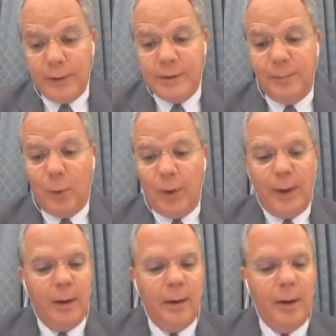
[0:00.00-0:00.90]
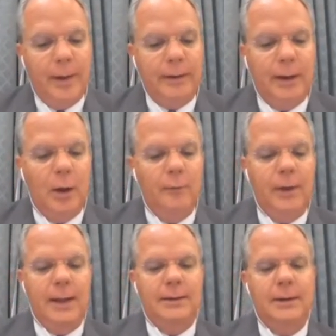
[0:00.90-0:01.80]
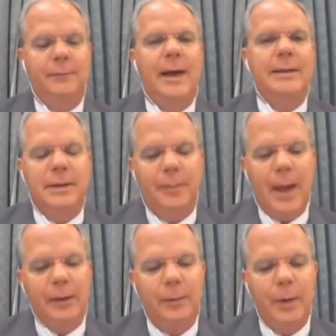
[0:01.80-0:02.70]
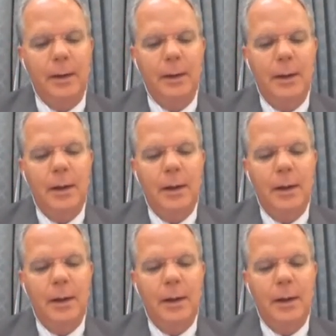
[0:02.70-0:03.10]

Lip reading: this important hearing about the COVID-19 vaccine pathway.